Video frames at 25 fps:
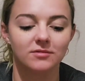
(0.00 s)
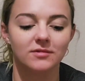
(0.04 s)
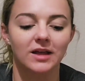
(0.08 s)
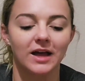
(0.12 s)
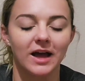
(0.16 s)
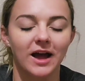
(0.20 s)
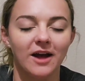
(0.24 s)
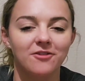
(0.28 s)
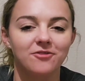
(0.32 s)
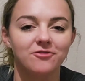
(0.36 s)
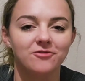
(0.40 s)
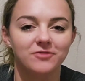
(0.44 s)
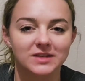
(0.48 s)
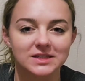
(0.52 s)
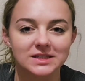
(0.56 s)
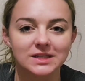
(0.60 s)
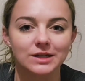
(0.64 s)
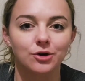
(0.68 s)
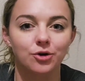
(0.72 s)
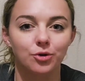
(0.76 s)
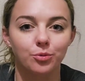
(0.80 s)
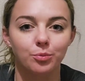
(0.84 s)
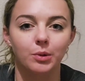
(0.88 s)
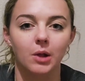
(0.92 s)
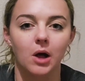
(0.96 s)
a
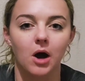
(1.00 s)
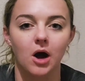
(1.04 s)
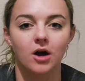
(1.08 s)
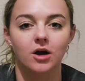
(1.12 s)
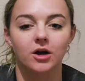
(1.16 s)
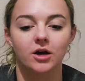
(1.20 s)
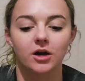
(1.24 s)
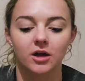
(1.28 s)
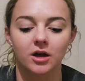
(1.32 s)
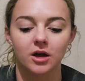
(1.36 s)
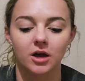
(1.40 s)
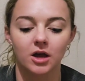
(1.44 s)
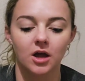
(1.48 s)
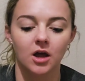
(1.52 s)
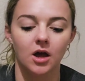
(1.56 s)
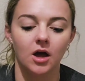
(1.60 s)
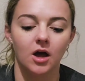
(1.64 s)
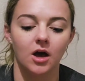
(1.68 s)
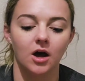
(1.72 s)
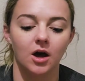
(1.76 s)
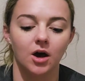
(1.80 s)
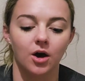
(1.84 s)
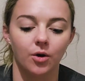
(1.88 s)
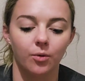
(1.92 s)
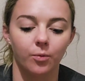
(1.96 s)
physical block.
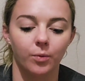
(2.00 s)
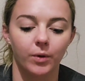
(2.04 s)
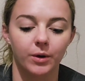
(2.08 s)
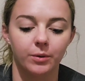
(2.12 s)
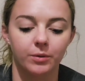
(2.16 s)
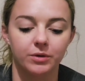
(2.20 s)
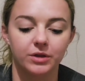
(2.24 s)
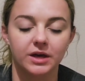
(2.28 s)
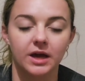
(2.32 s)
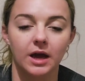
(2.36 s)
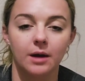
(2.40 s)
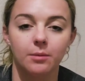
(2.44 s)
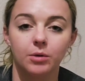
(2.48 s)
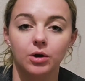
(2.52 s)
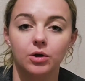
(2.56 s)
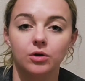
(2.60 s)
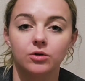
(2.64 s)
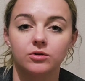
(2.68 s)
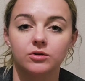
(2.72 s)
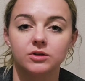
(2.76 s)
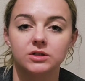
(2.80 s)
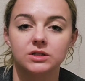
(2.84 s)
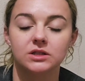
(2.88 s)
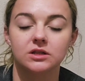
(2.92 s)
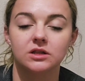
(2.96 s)
Where with
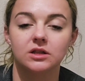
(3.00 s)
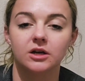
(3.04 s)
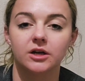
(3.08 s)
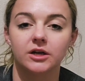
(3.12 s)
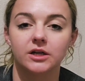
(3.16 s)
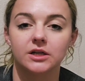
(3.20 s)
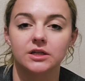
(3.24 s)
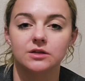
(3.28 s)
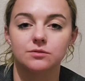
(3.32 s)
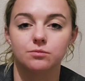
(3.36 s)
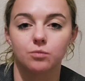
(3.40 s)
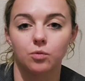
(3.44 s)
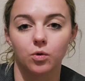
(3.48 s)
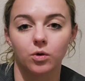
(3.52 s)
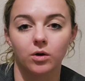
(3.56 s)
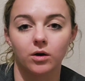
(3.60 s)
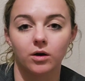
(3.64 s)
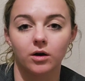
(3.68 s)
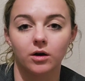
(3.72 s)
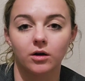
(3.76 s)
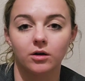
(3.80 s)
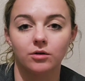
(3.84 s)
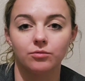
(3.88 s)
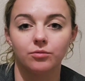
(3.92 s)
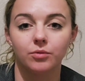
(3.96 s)
chemicals, there is
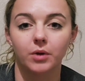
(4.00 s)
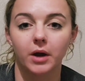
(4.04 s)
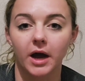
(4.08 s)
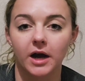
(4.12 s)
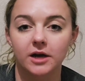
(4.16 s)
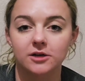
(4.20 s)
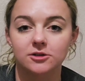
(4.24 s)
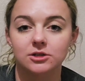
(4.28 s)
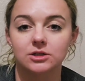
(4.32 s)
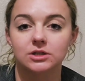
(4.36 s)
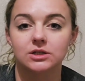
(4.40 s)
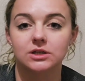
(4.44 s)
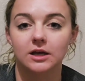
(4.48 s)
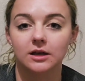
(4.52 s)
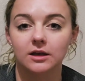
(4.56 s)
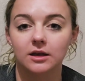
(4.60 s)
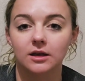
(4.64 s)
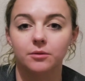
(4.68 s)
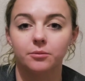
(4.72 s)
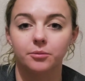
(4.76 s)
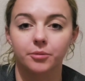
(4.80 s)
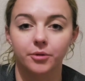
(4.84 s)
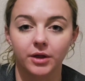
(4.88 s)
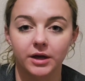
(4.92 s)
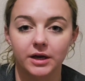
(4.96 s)
more reaction taking
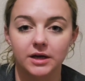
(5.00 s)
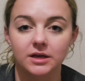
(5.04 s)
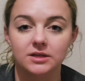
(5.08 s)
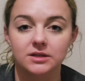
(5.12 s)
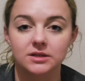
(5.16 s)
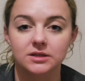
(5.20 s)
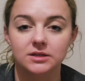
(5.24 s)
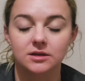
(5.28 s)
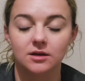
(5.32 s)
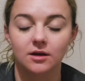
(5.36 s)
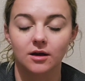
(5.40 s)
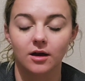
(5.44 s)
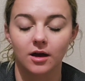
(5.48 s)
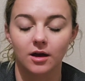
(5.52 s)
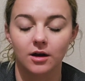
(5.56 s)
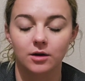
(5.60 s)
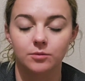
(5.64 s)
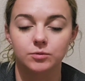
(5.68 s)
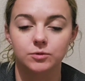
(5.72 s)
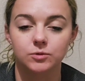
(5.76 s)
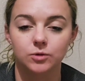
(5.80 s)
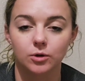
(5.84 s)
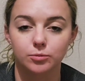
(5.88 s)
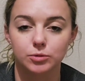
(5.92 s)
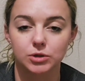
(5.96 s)
place and
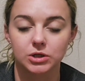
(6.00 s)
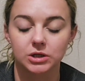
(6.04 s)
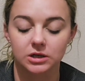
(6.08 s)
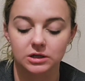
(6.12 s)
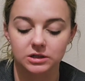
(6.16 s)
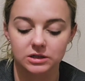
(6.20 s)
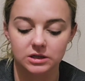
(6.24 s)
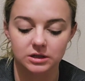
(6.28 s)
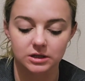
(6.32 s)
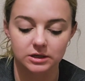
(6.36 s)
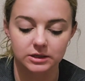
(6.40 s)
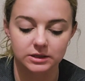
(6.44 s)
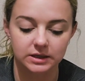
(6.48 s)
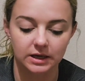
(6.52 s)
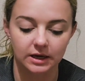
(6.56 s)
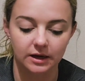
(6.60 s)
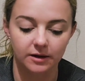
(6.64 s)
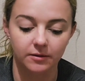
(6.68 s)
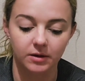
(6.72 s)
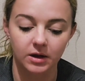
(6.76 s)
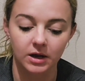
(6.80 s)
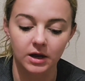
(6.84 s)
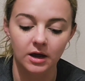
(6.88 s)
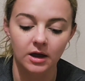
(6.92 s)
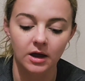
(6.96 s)
absorption into the skin.
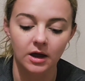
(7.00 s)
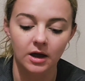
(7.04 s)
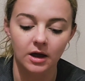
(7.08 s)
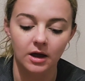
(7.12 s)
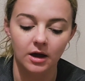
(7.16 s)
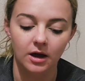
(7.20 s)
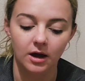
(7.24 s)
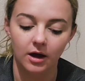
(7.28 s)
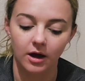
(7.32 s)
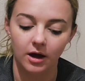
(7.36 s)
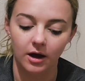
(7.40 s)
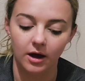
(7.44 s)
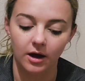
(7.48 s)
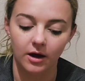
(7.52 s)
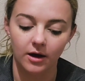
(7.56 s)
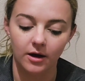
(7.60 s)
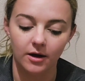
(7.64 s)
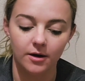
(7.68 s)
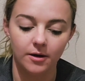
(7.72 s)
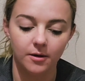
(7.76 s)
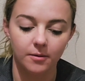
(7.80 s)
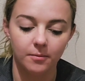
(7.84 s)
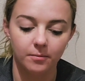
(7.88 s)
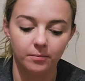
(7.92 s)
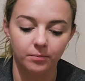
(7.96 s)

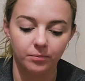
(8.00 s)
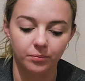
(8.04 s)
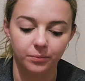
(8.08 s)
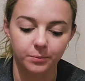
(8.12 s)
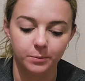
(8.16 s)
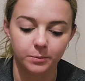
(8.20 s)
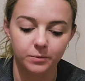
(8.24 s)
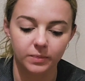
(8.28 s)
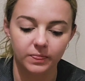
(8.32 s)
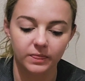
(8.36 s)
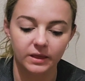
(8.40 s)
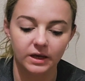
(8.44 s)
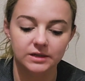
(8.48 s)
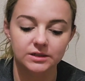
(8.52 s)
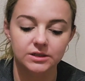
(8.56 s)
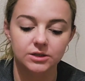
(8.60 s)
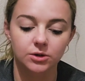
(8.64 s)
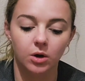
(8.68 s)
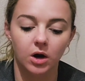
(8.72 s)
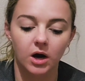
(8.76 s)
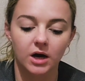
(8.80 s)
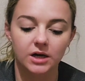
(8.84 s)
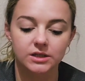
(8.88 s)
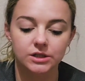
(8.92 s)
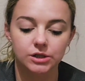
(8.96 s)
And so
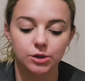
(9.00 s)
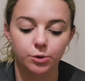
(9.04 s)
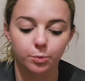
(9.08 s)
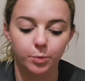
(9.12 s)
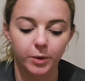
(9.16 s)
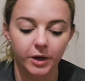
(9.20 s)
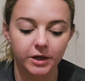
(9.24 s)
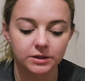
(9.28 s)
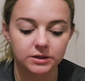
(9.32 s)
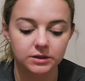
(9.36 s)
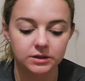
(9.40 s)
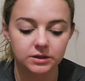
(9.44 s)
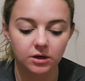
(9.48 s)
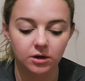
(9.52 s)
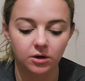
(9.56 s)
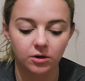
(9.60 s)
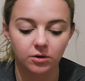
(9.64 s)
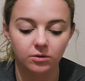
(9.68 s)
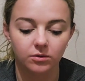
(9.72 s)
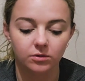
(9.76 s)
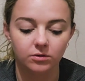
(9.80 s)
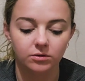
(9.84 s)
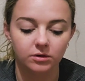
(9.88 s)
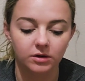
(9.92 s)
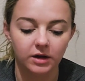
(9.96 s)

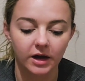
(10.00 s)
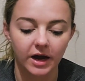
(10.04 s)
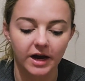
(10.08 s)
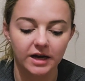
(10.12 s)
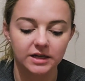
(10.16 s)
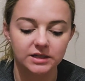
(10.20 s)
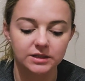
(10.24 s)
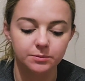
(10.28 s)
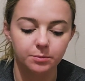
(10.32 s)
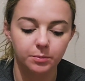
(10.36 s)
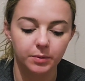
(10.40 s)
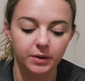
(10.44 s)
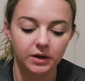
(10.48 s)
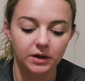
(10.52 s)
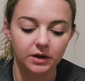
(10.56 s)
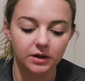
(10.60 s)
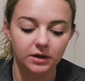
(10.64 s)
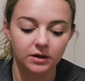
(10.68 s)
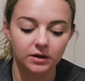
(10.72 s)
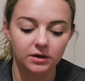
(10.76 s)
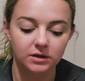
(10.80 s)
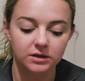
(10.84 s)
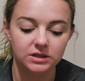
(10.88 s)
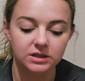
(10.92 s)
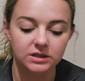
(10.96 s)
oxybenzone has been
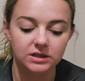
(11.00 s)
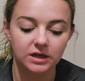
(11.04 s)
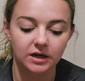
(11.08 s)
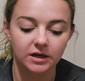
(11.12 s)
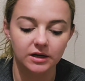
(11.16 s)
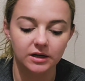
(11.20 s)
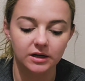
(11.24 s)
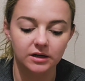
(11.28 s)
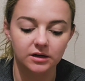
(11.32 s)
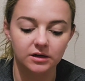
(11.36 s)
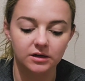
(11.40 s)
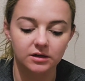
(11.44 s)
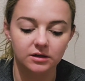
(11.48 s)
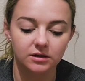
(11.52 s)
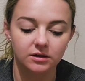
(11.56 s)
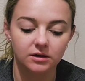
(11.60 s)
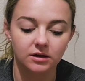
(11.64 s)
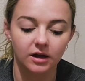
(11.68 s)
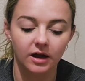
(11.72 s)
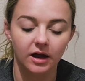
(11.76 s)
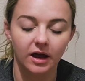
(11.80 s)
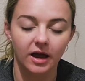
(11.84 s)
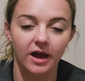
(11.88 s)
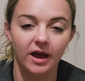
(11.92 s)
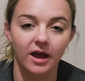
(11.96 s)
studied,
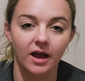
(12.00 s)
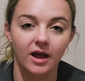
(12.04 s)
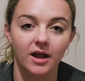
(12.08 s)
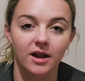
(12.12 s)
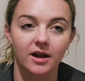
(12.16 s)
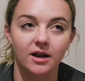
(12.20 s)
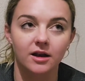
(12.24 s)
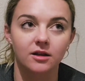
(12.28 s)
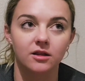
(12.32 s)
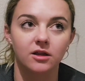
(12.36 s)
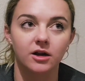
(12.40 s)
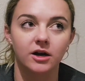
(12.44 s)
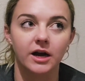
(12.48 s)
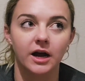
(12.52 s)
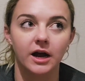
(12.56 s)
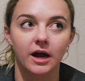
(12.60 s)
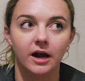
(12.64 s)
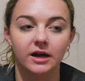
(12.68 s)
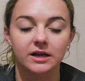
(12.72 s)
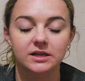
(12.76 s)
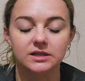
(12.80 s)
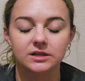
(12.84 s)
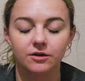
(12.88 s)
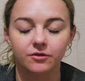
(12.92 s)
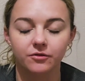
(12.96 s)
and there
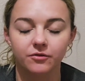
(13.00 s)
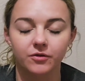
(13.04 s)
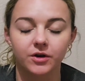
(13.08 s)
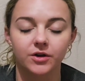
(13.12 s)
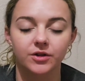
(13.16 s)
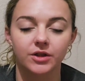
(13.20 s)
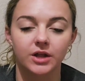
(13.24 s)
is a fear that